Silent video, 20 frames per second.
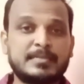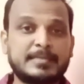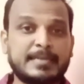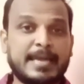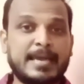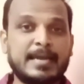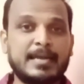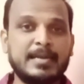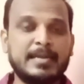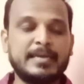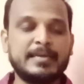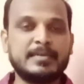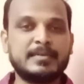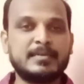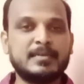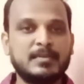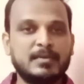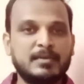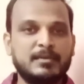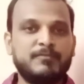tagline
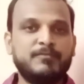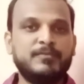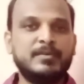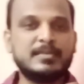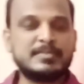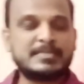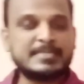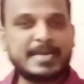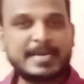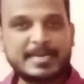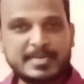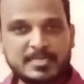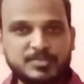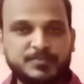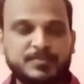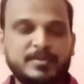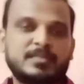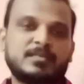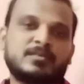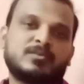will
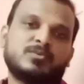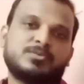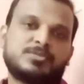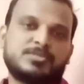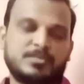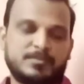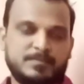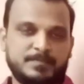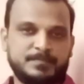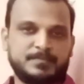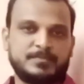satisfy the question.